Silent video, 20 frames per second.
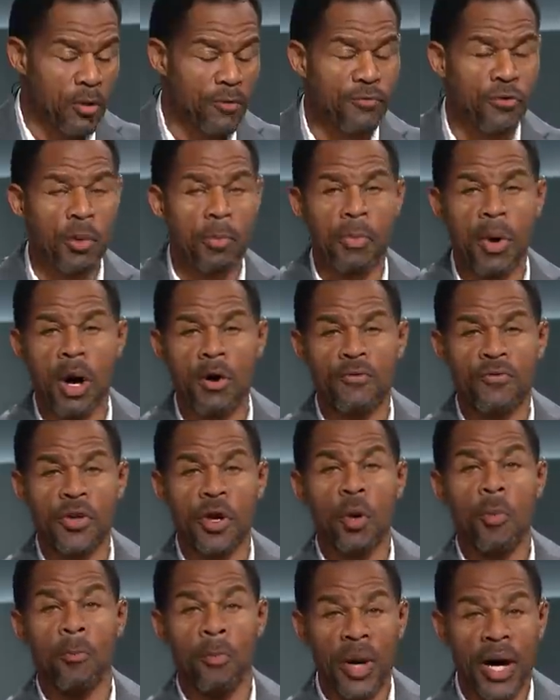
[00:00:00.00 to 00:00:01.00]
of the football
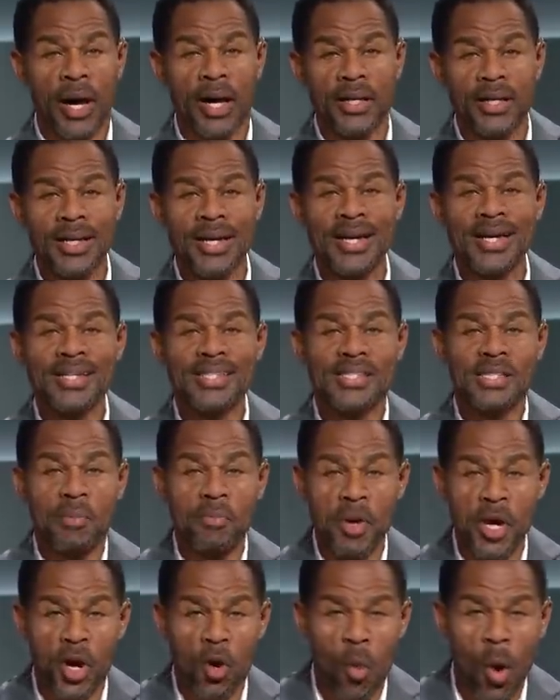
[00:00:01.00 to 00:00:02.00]
field. But
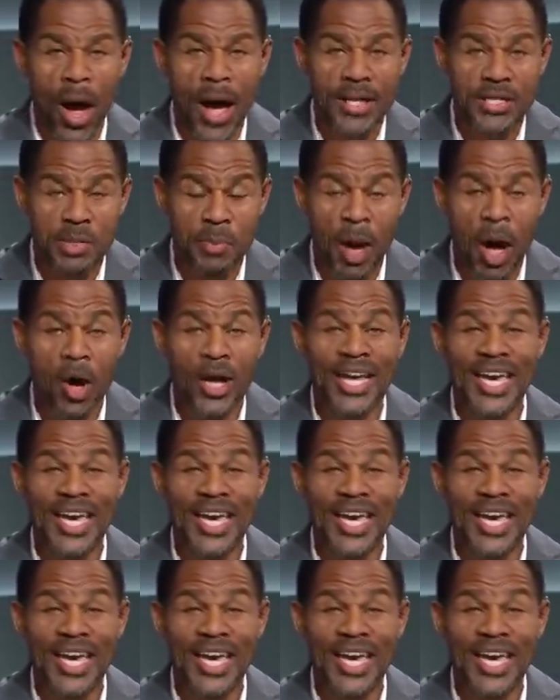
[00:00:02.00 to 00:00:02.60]
Zamir White's about